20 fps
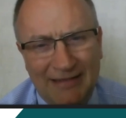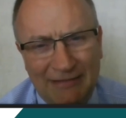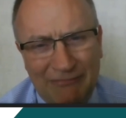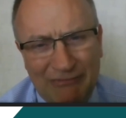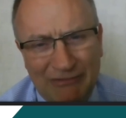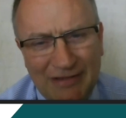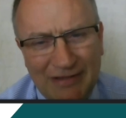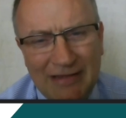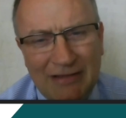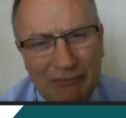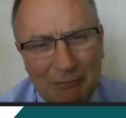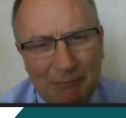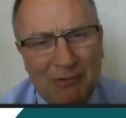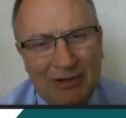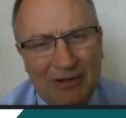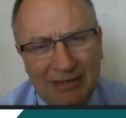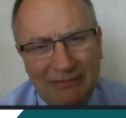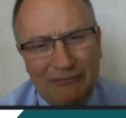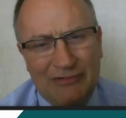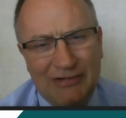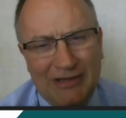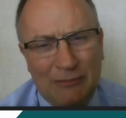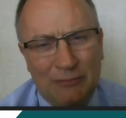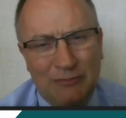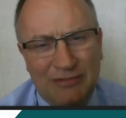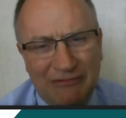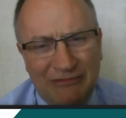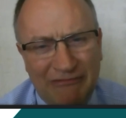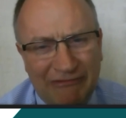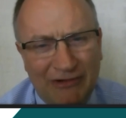If you think of a private
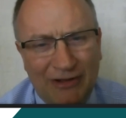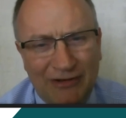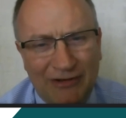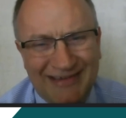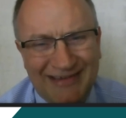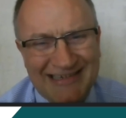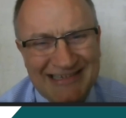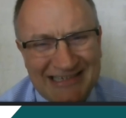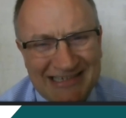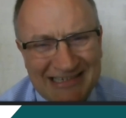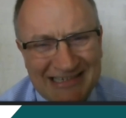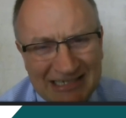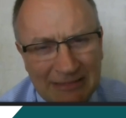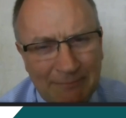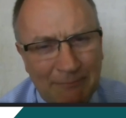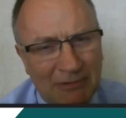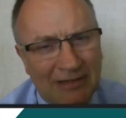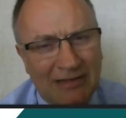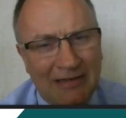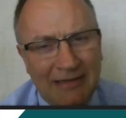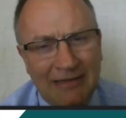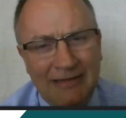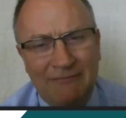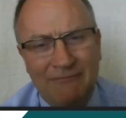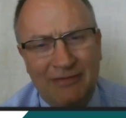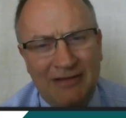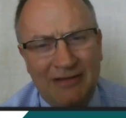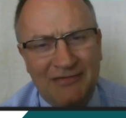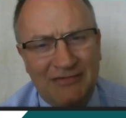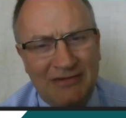equity fund, it's typically
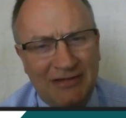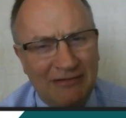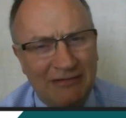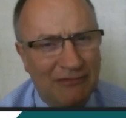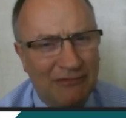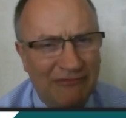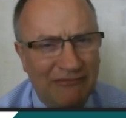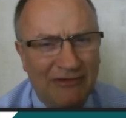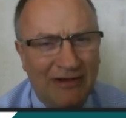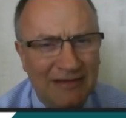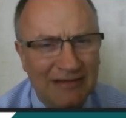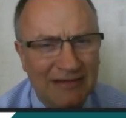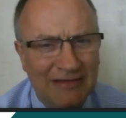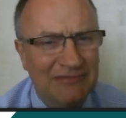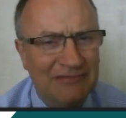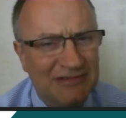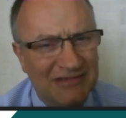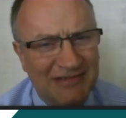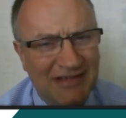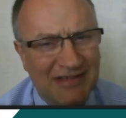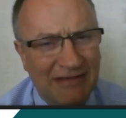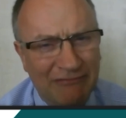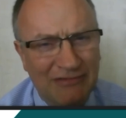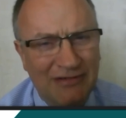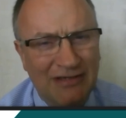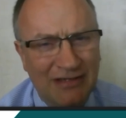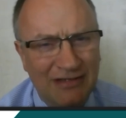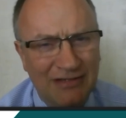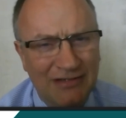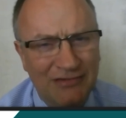investing for 5 to
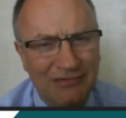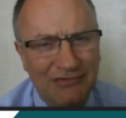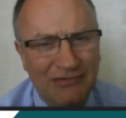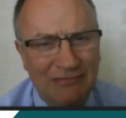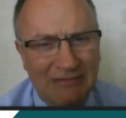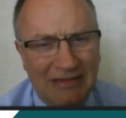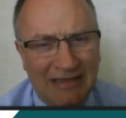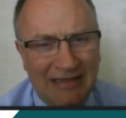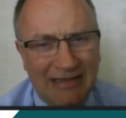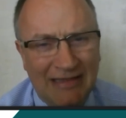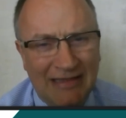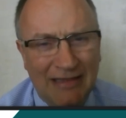7 years,